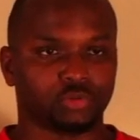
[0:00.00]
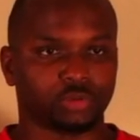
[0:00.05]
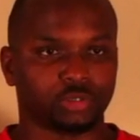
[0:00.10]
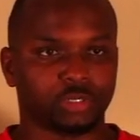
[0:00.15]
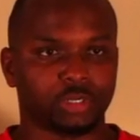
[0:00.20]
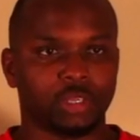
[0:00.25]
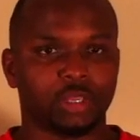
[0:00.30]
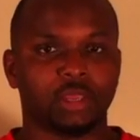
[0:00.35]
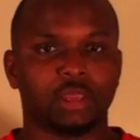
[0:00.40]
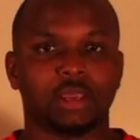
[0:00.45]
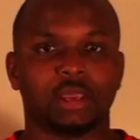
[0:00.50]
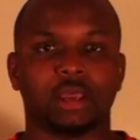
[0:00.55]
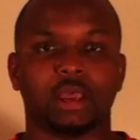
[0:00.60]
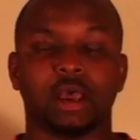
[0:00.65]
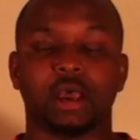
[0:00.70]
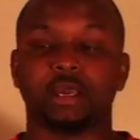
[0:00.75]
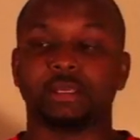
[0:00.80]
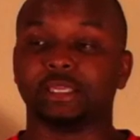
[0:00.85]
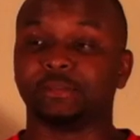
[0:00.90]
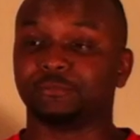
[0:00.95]
If you're
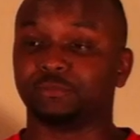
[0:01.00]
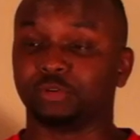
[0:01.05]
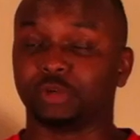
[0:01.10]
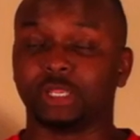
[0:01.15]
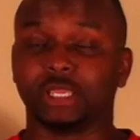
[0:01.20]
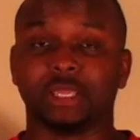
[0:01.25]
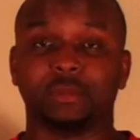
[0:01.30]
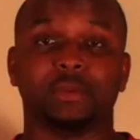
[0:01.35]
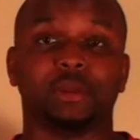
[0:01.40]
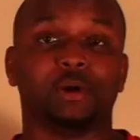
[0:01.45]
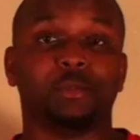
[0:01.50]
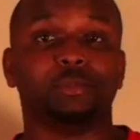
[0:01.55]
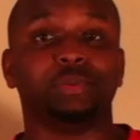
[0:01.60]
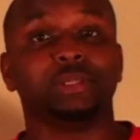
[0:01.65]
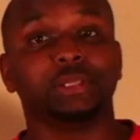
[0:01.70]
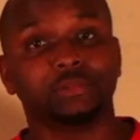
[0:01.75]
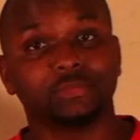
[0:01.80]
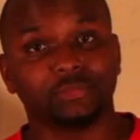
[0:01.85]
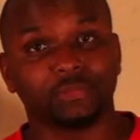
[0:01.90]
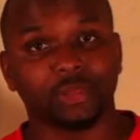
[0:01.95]
an MLB
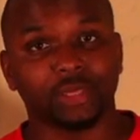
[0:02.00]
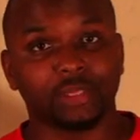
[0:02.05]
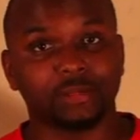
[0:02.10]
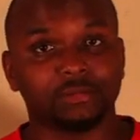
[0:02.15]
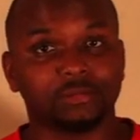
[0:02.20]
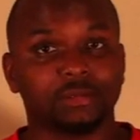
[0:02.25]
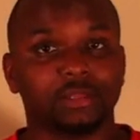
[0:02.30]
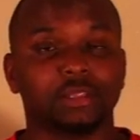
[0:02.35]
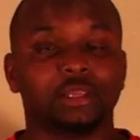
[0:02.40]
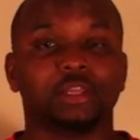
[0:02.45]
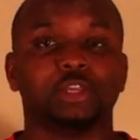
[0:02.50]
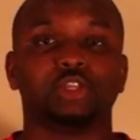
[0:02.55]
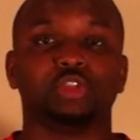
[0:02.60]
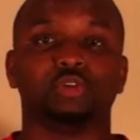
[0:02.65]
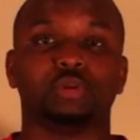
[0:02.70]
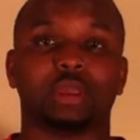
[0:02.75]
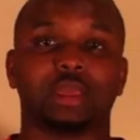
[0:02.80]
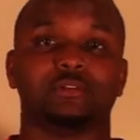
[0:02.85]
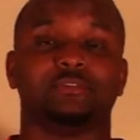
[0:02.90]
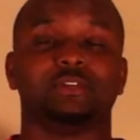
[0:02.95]
fan, you have
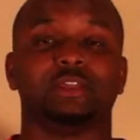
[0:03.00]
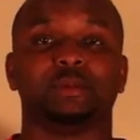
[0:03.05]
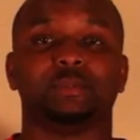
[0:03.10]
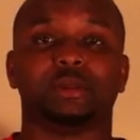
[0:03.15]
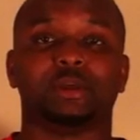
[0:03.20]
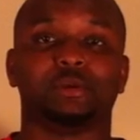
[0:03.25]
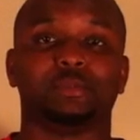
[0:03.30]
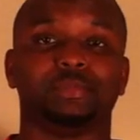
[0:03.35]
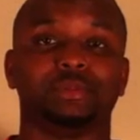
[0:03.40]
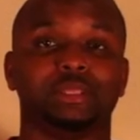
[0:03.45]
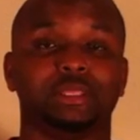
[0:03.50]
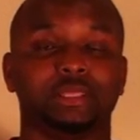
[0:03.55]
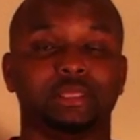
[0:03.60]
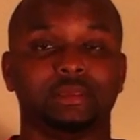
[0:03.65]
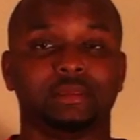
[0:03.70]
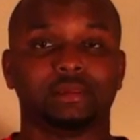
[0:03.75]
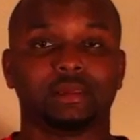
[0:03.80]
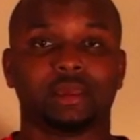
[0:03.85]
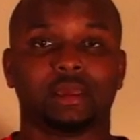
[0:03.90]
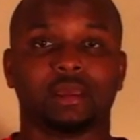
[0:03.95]
MLB.
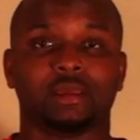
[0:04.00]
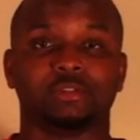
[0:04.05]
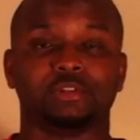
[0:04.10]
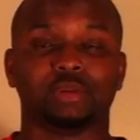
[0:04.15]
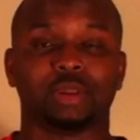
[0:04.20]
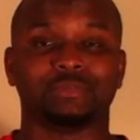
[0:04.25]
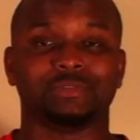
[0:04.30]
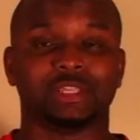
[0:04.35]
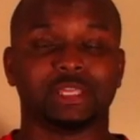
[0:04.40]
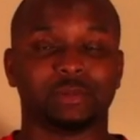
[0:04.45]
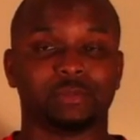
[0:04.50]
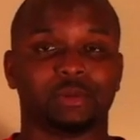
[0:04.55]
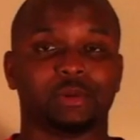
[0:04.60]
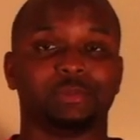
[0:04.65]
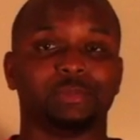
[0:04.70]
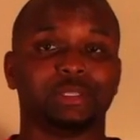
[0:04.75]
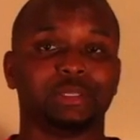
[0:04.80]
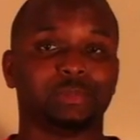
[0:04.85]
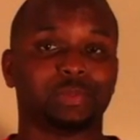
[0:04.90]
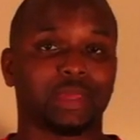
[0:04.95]
You have the MLB
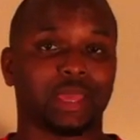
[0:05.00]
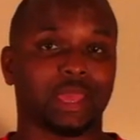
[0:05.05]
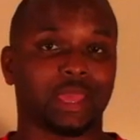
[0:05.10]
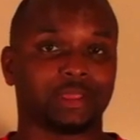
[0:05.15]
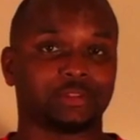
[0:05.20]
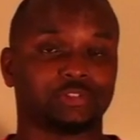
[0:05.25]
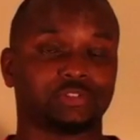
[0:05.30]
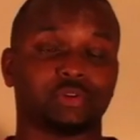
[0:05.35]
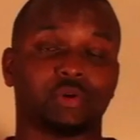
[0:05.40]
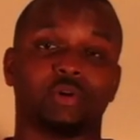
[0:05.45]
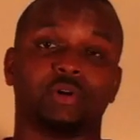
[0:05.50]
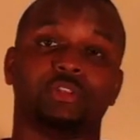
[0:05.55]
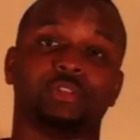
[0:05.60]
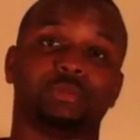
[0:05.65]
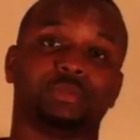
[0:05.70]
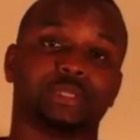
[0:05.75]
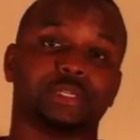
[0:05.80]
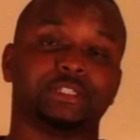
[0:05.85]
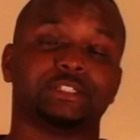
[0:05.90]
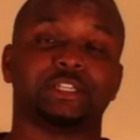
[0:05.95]
Pass on the
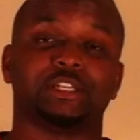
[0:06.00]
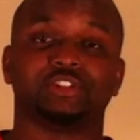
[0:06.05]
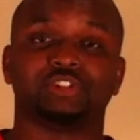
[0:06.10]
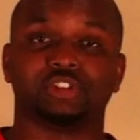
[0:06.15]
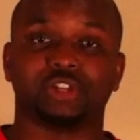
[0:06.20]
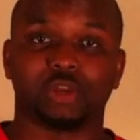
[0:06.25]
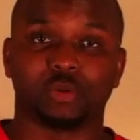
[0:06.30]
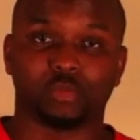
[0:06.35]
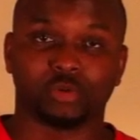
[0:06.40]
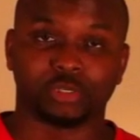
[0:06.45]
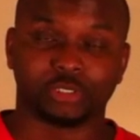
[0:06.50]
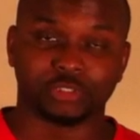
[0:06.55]
PlayStation Network as well.